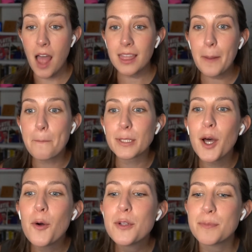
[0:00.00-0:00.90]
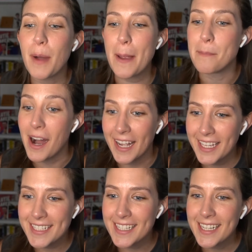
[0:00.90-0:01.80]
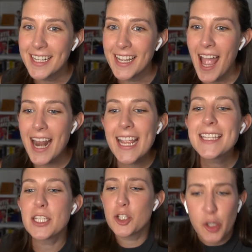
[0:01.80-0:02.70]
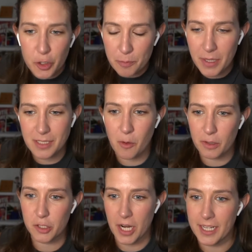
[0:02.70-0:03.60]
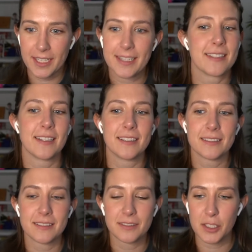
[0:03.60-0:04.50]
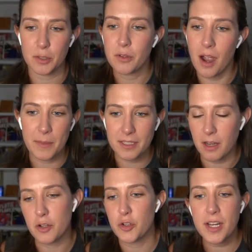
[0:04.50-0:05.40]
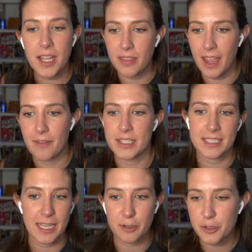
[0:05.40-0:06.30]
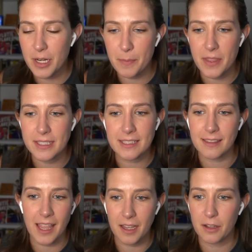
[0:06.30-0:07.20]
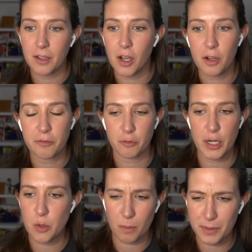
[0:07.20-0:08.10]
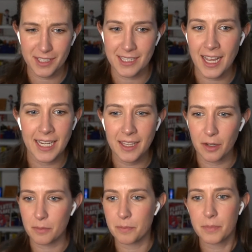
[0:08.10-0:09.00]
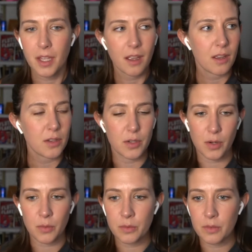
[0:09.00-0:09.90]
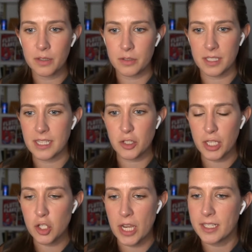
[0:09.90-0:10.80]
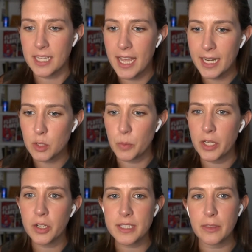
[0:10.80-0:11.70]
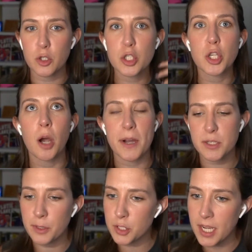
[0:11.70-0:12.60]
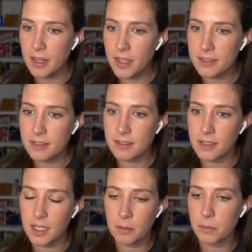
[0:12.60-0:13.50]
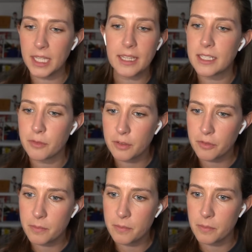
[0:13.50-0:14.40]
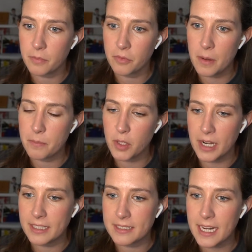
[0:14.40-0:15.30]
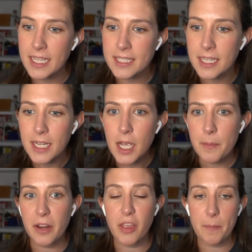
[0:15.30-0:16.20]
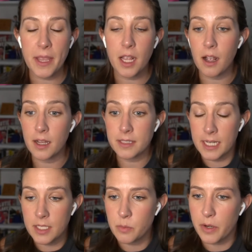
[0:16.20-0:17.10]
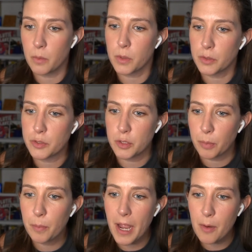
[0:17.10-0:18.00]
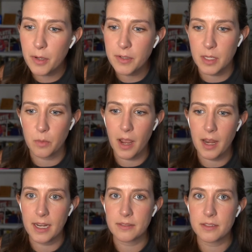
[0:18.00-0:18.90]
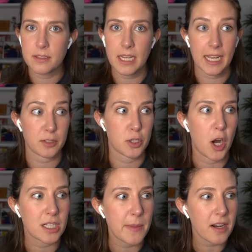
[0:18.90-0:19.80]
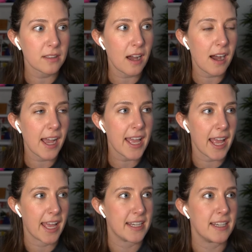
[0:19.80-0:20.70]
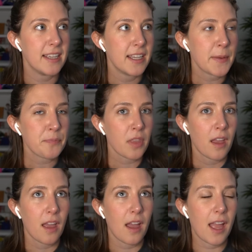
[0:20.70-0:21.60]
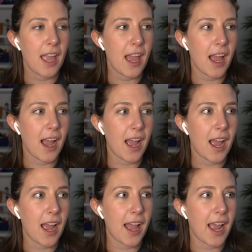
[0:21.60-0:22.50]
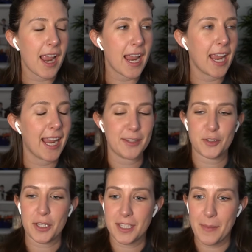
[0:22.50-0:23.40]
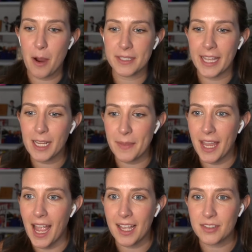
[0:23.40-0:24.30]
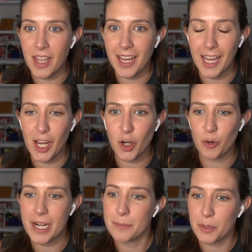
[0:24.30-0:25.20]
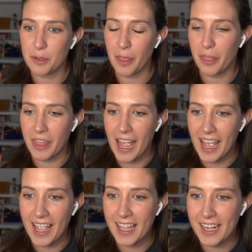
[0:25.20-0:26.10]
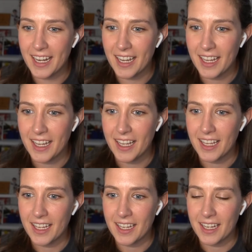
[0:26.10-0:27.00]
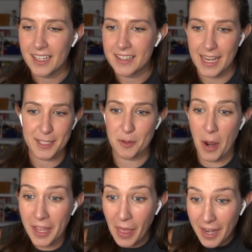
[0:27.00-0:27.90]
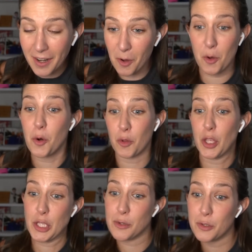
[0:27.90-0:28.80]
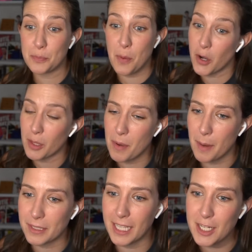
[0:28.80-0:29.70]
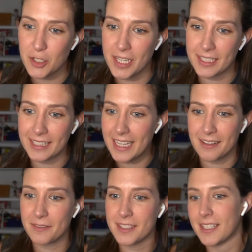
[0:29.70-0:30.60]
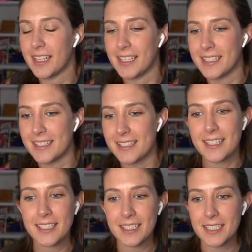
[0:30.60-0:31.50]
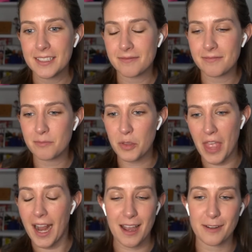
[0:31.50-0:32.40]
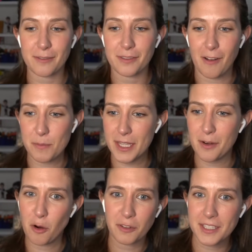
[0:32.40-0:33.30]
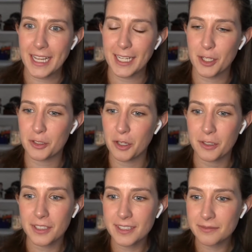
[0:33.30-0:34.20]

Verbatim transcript: like blows my mind. And I guess it shouldn't because of course China is a, you know, communist country and they have a dictatorship and this isn't like a, a free normal society. They're you know, there's essentially a genocide against Uyghurs. Like there's so much about China that's completely different from from the United States. But I think because mm-hmm. it is mm-hmm. one of the world's superpowers and and it's it gets talked about a lot and uh, it, it just somehow is hitting me as like incredible that that that is the way that a whole huge part of the population lives is with that kind of government oversight and control. Yeah.